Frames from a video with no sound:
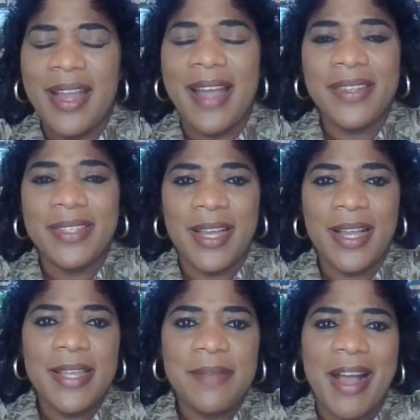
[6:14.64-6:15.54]
At the
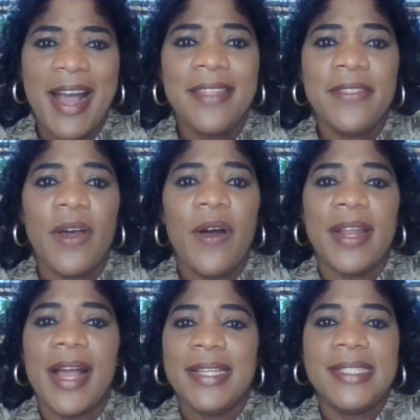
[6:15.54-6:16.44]
time, I thought
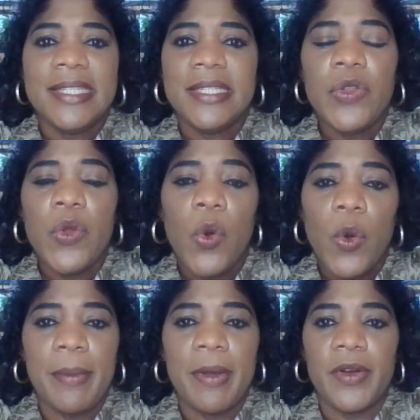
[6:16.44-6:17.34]
I didn't
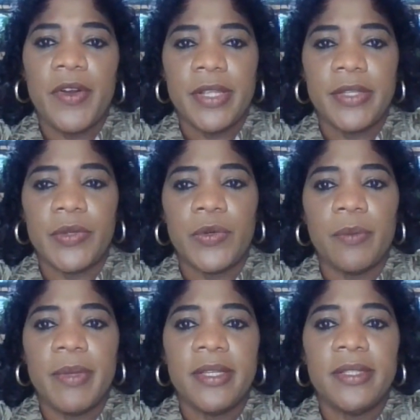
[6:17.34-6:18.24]
know about credit
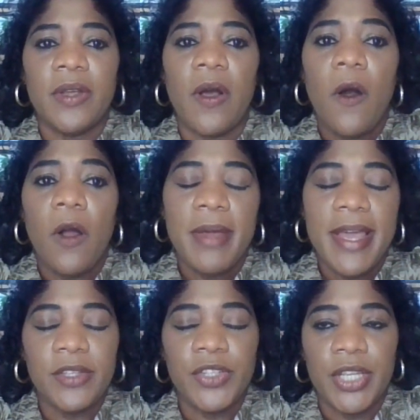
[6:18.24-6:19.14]
score because all
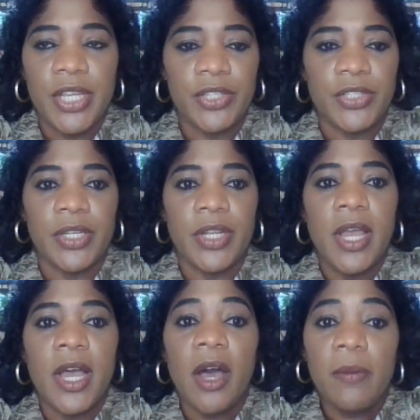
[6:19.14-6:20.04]
my education
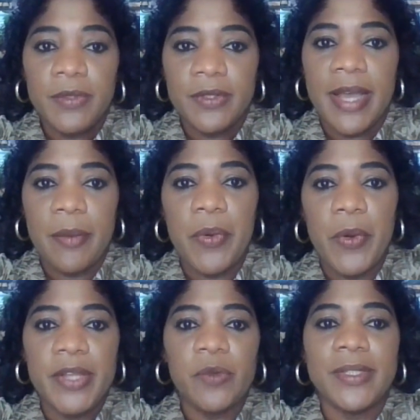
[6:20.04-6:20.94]
up to that
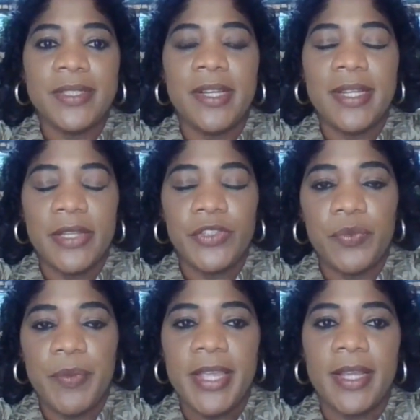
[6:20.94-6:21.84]
point was done in
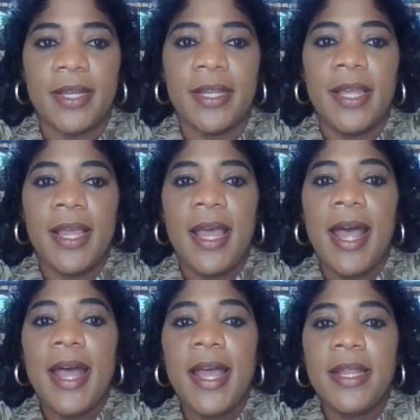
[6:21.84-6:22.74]
Jamaica.
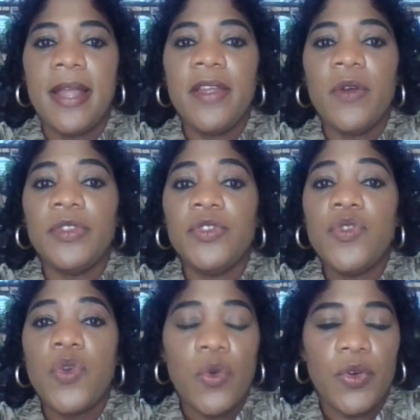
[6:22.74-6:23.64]
And there was
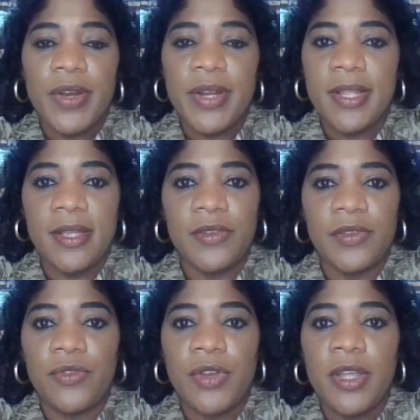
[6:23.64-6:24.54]
no credit
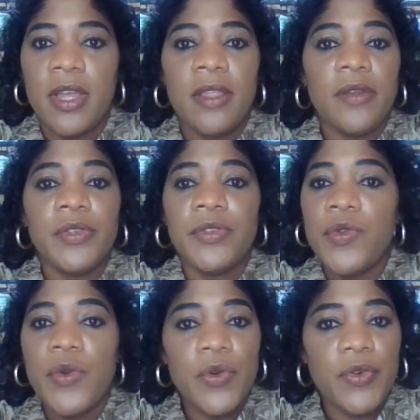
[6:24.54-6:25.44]
history. There was
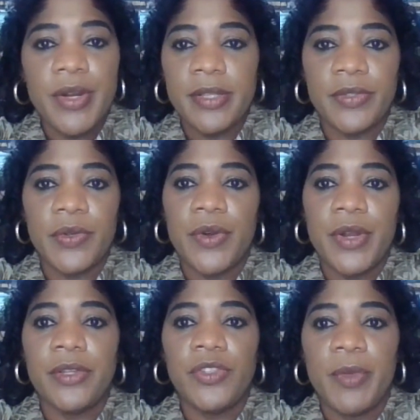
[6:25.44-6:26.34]
no credit score
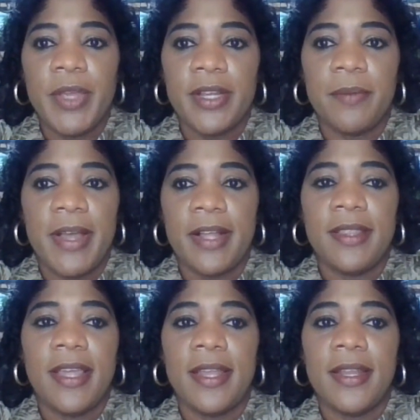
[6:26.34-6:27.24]
in Jamaica back
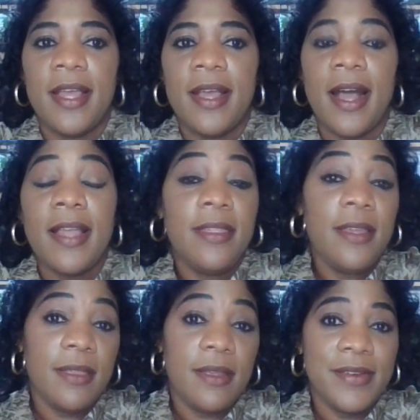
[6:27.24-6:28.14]
then. I
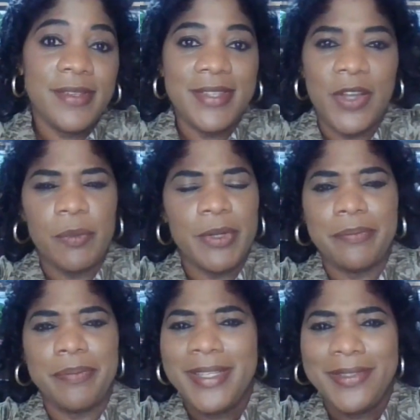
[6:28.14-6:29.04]
think there is now,
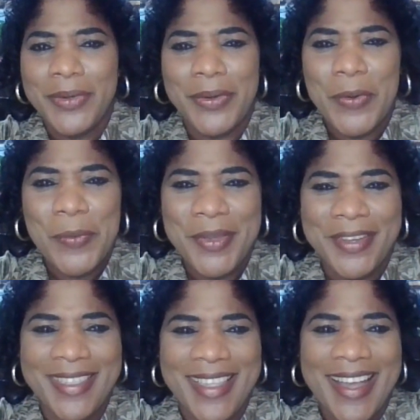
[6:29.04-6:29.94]
but please don't quote me
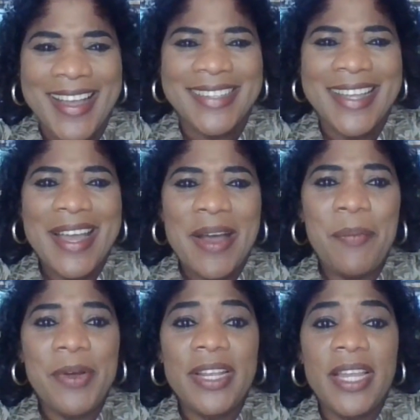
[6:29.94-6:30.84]
on that.
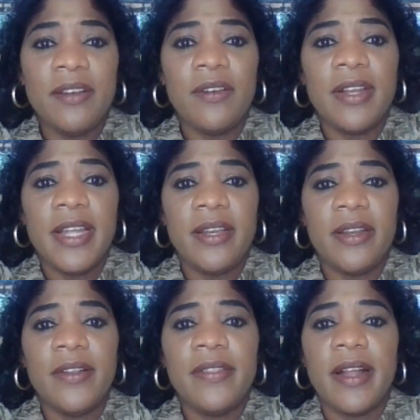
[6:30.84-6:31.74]
But later on, I
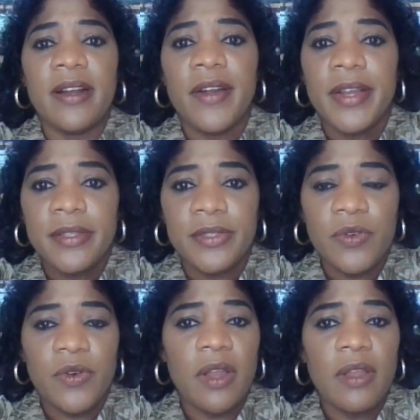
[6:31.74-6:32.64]
learned that credit
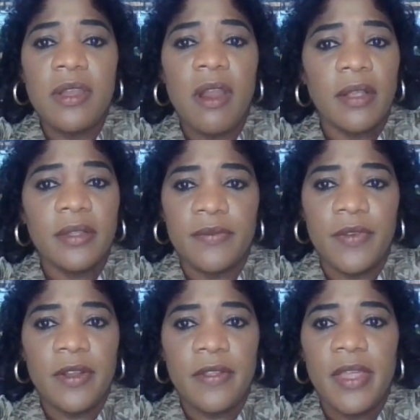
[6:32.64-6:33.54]
score and lots of
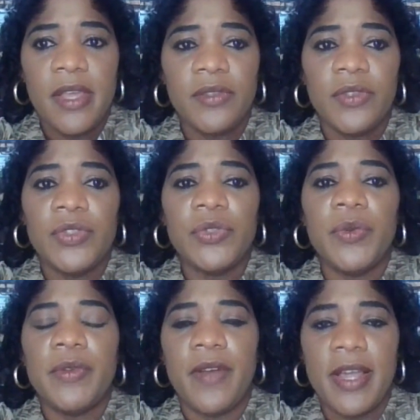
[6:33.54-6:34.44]
other things to do
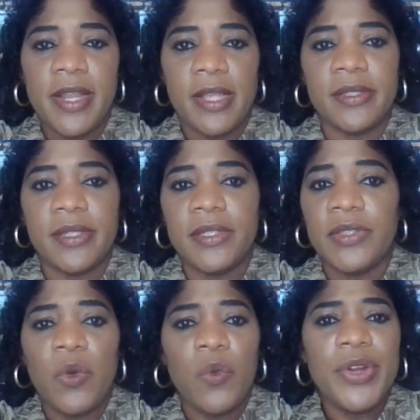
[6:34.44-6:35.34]
with finances
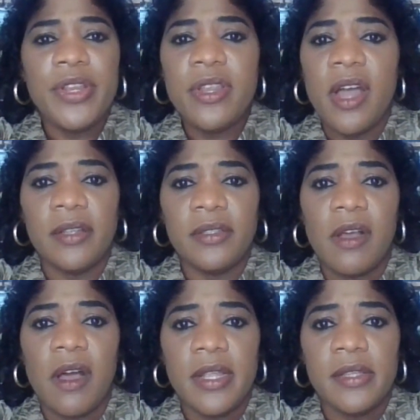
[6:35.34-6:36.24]
were not
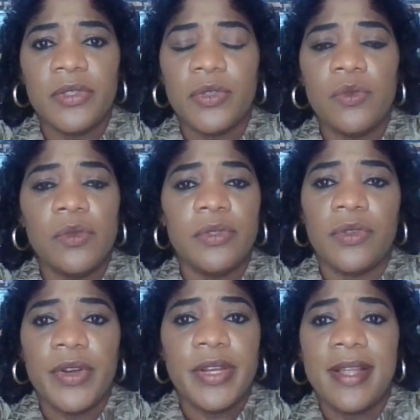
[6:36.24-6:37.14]
taught in schools
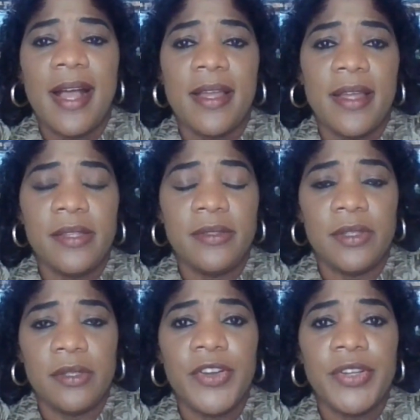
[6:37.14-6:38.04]
or in
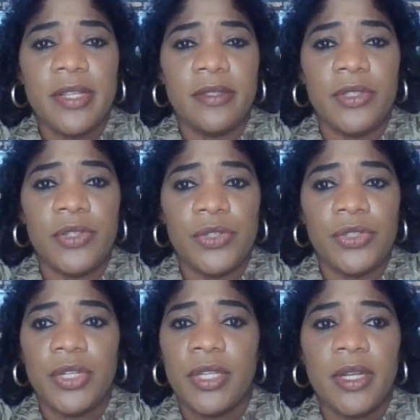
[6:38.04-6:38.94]
learning
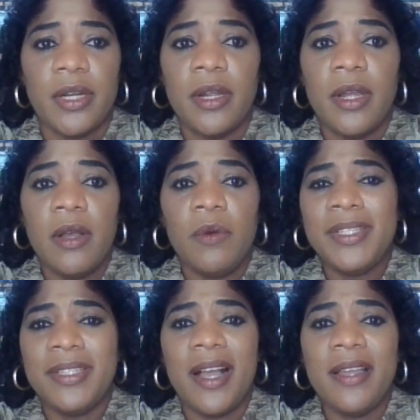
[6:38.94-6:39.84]
institution here,
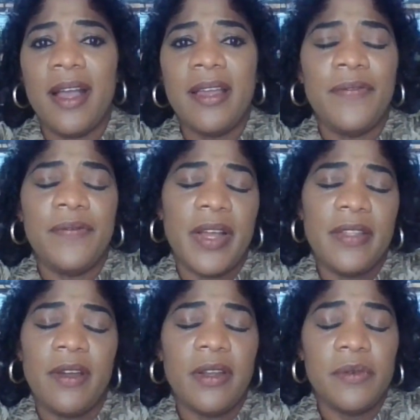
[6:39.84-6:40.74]
which I
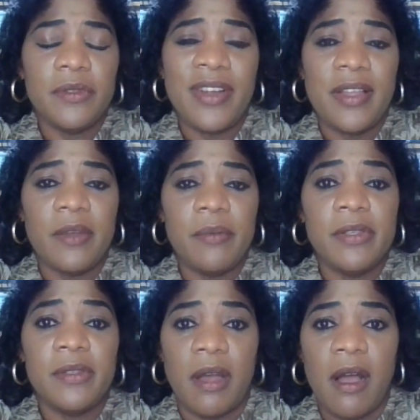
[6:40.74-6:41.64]
thought it was rather
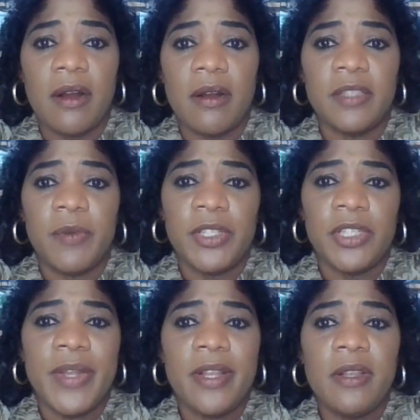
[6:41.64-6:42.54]
bizarre,
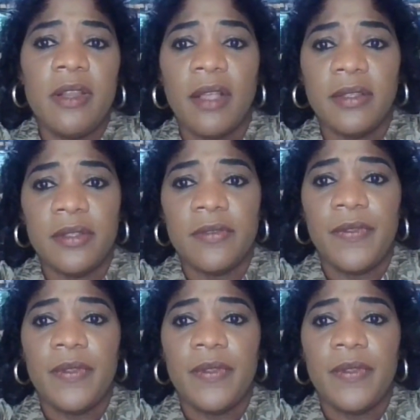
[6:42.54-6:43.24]
especially when lots of,